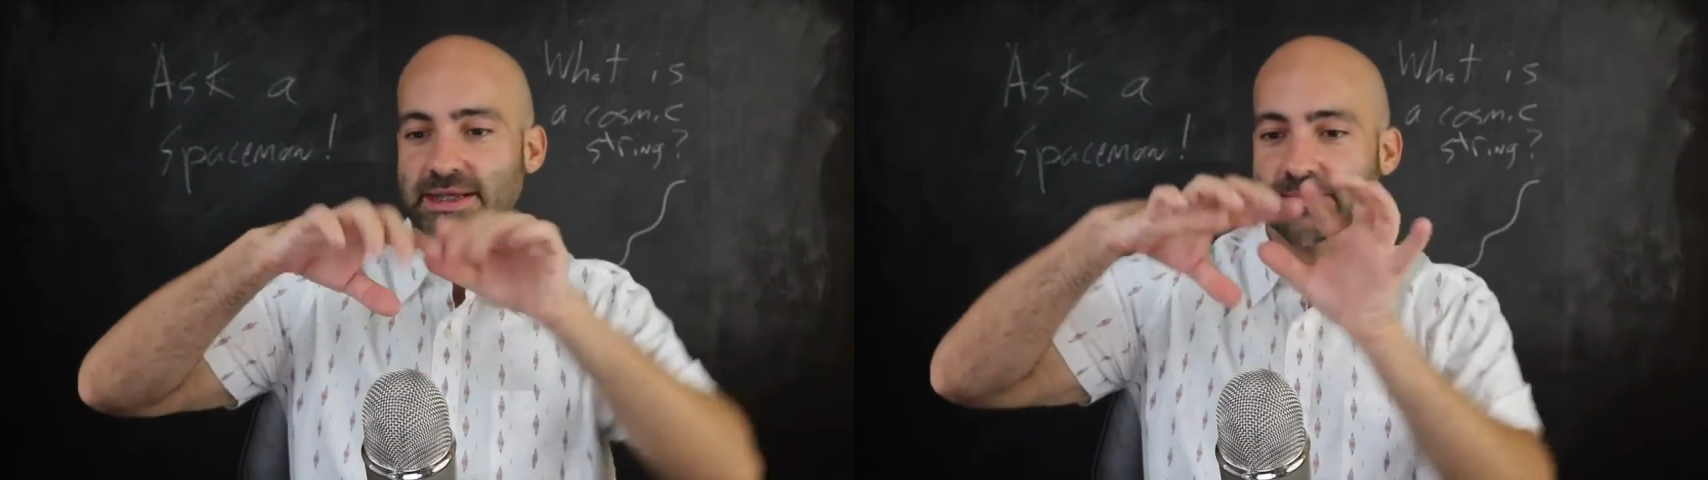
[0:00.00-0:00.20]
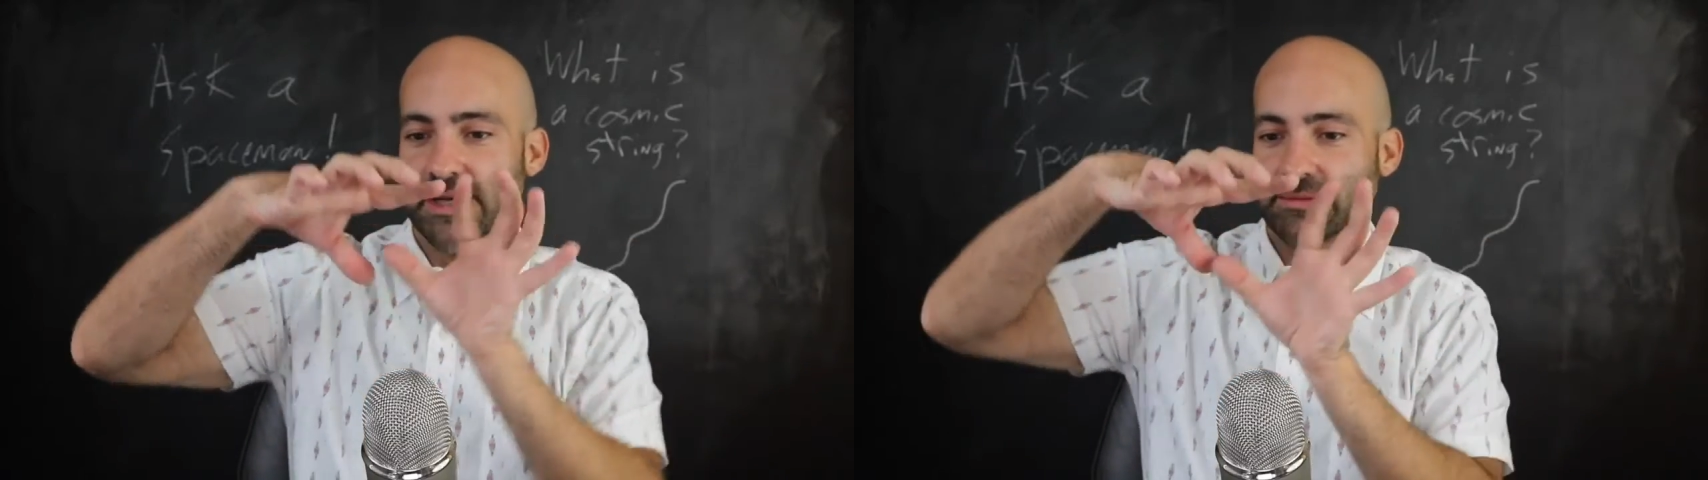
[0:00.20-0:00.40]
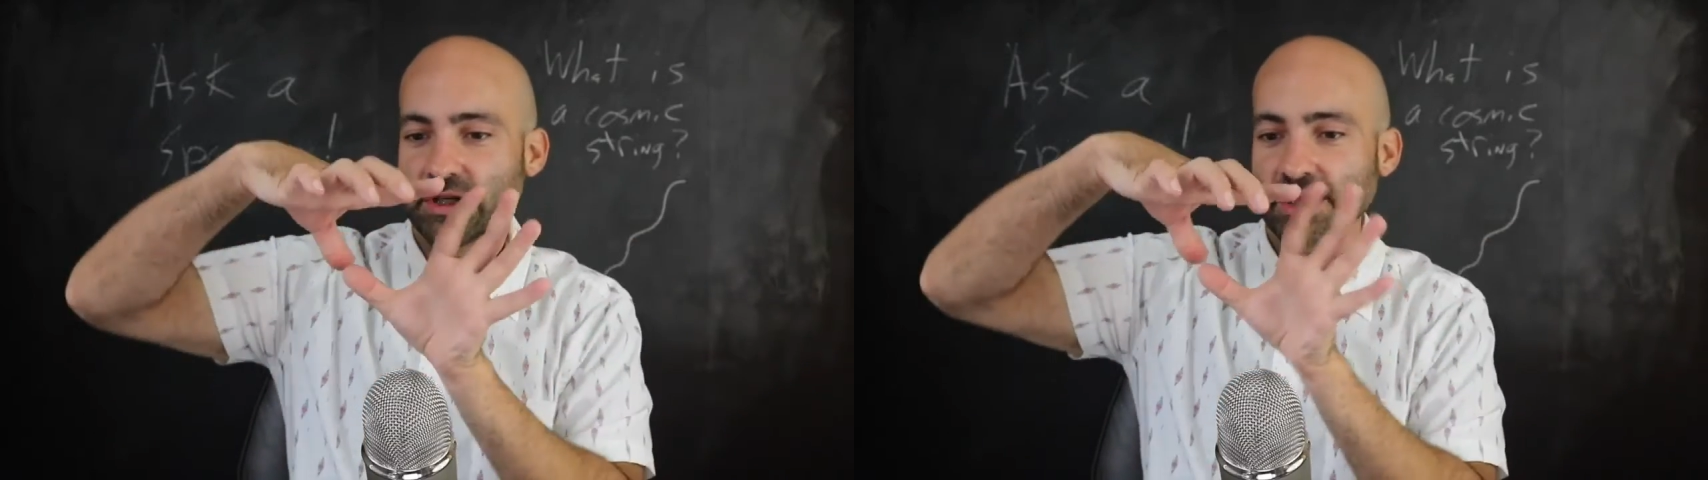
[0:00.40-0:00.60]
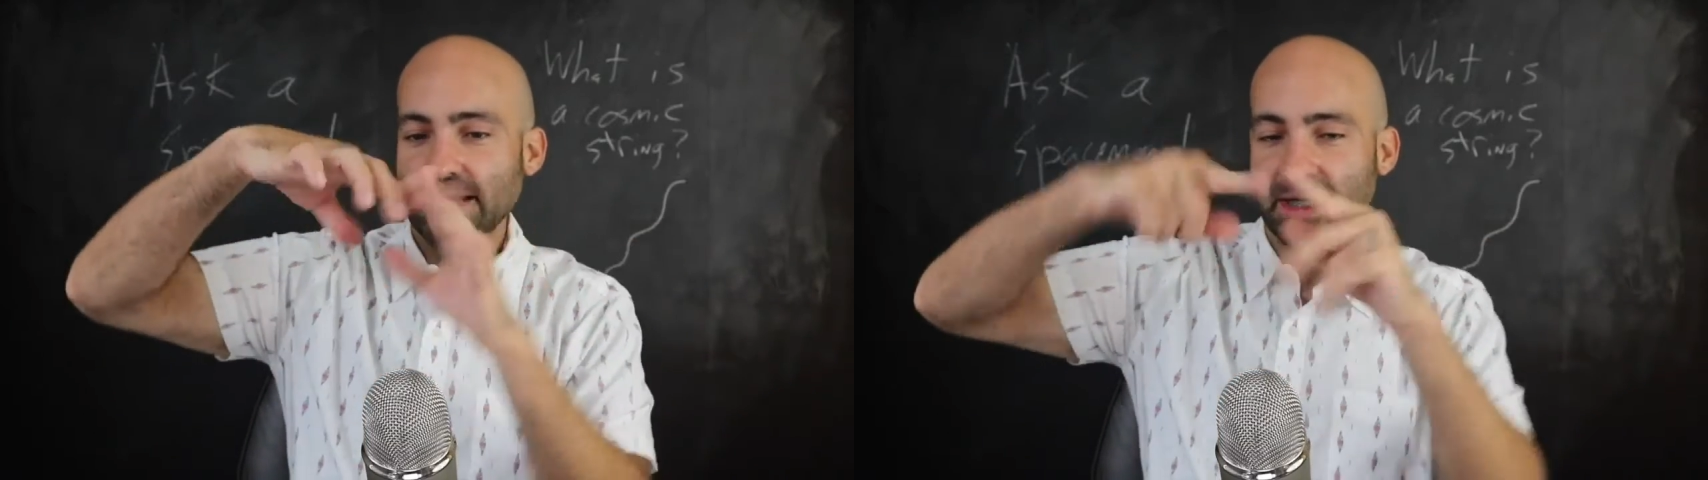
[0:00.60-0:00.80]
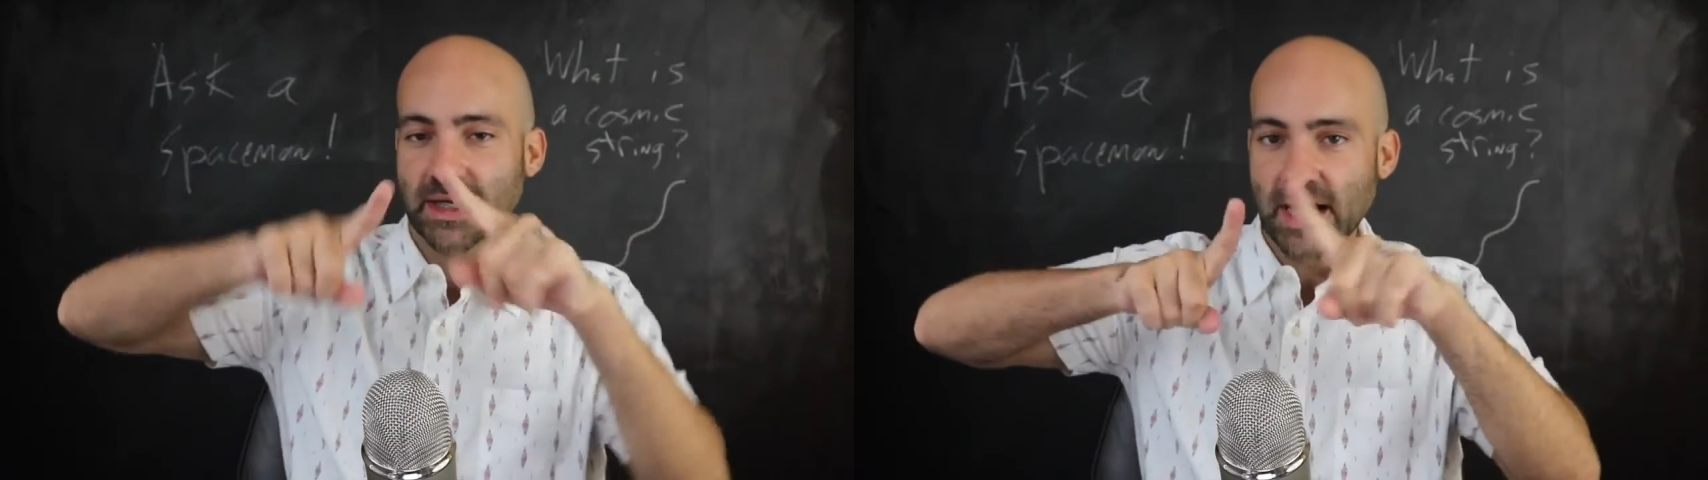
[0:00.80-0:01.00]
sometimes you can
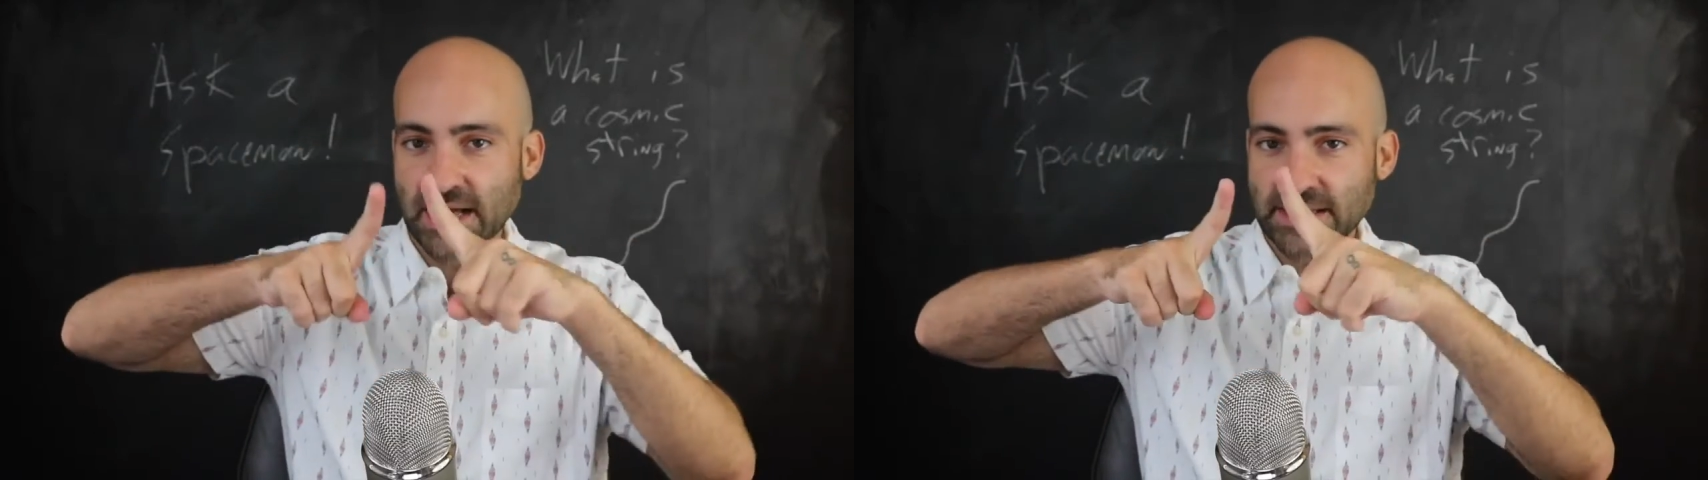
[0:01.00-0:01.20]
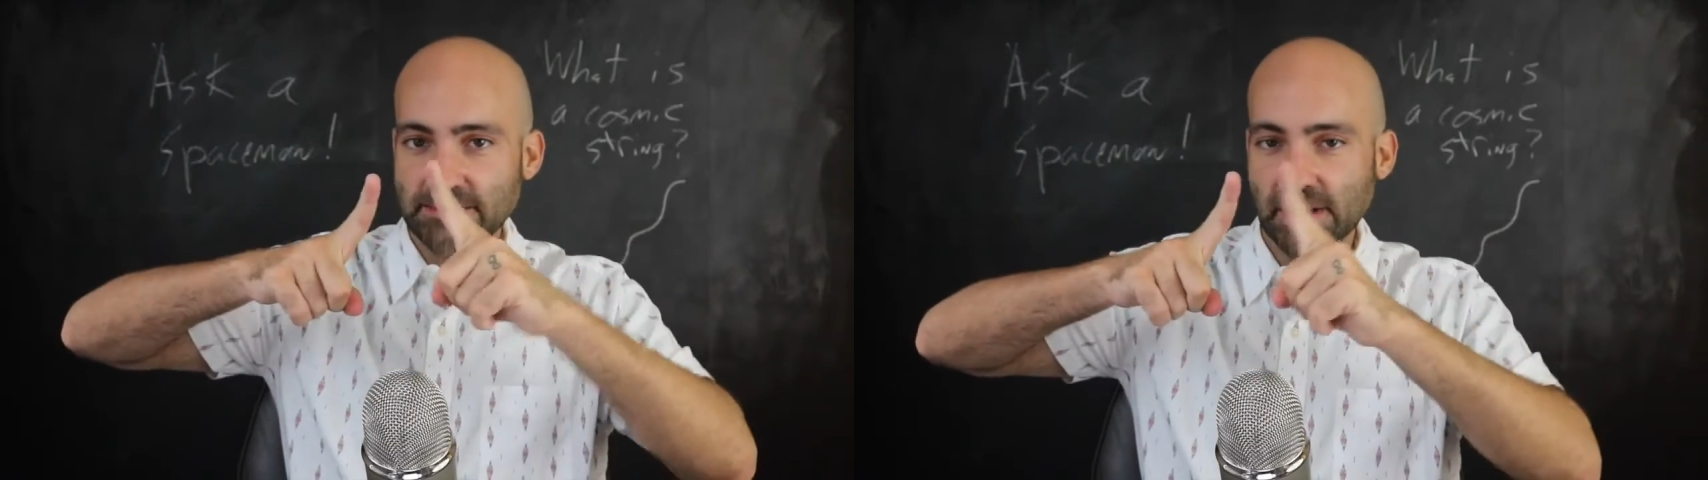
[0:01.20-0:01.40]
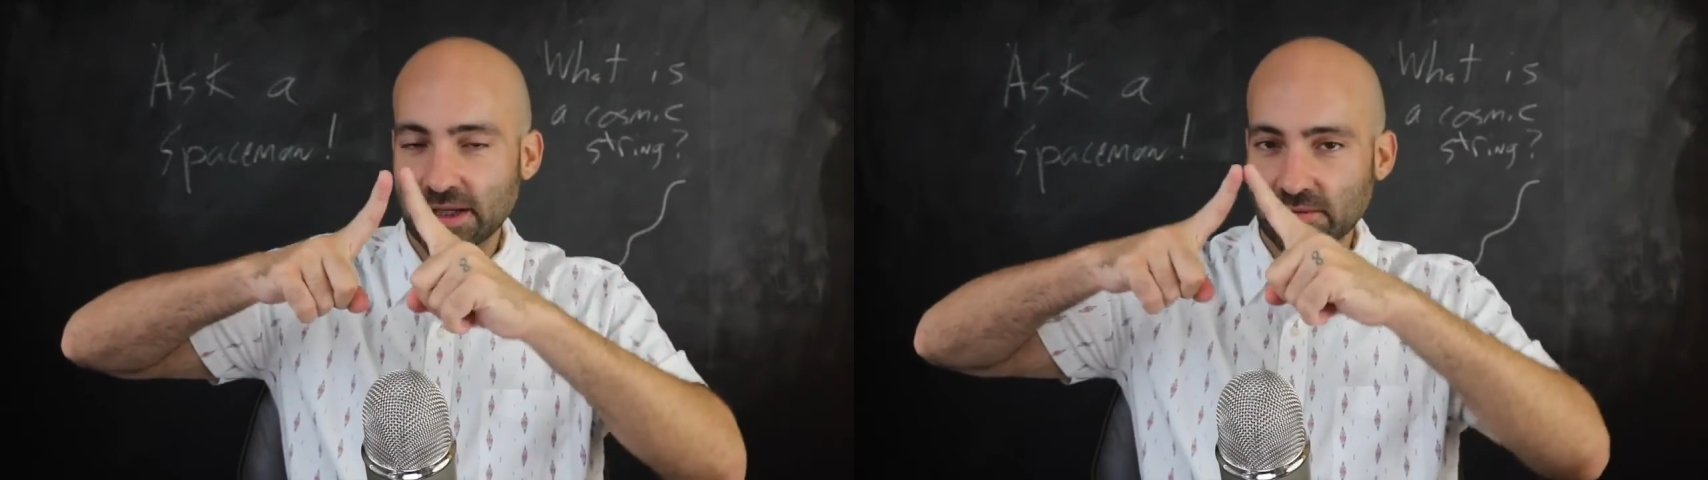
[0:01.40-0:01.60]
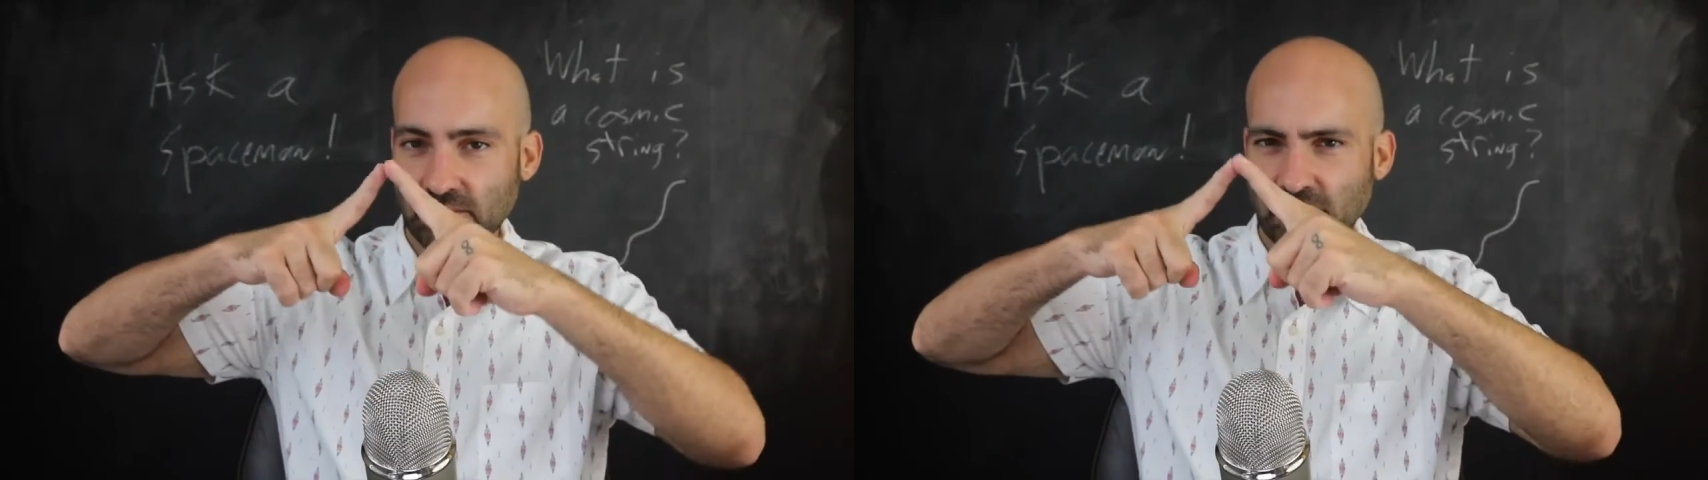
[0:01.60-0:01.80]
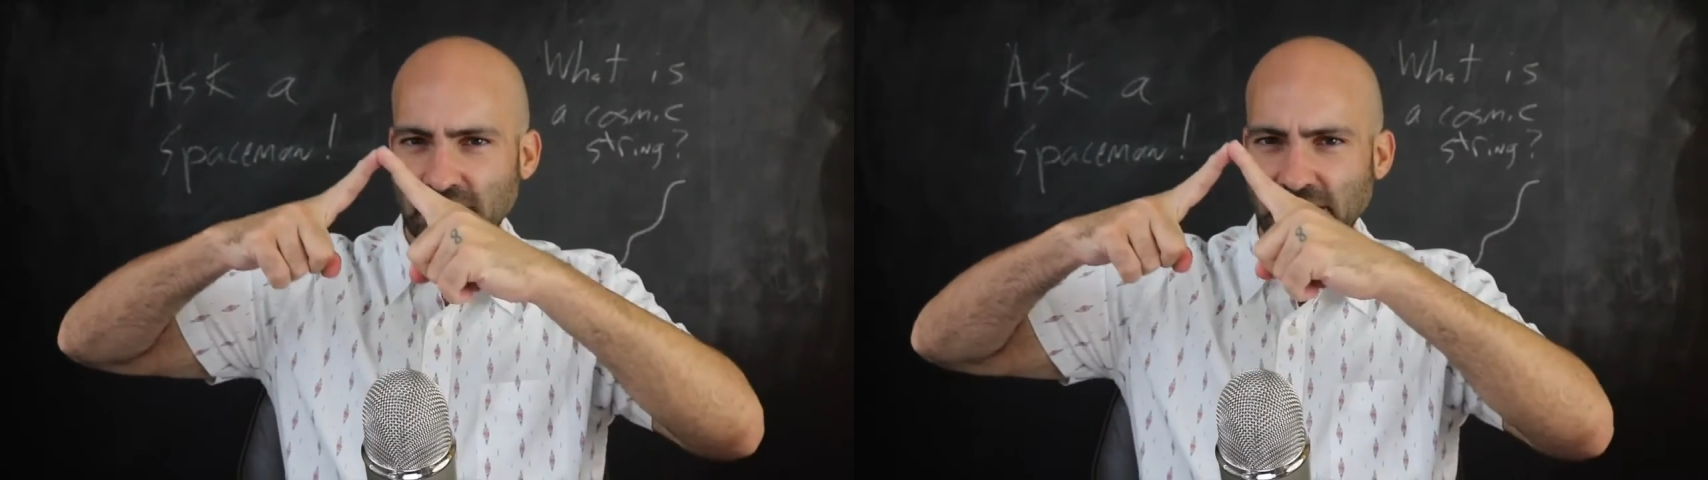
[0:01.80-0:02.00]
get a cusp, like a
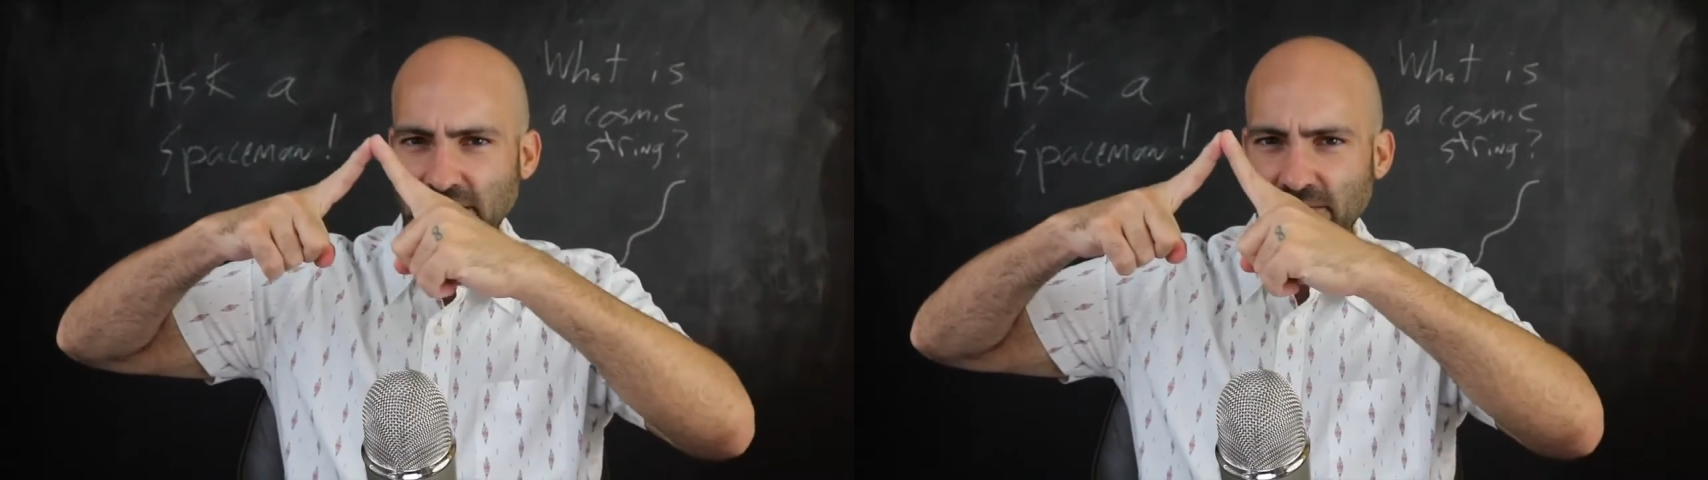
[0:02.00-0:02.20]
really,